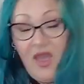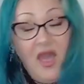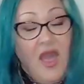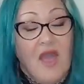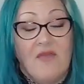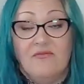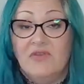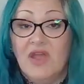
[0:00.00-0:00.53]

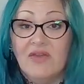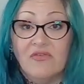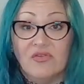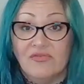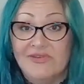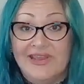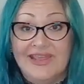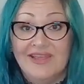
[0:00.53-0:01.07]
I've never
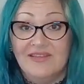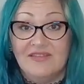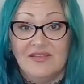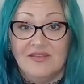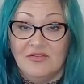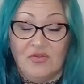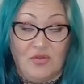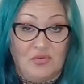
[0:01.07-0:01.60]
knit,
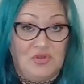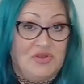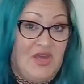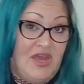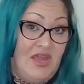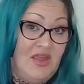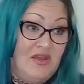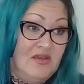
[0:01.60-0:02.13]

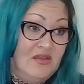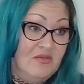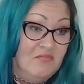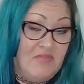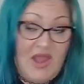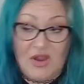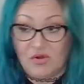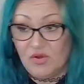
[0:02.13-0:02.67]
crocheted,
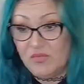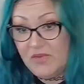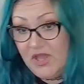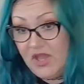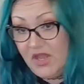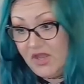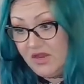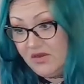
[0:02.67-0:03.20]

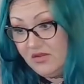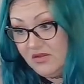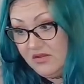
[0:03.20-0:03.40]
macrameed.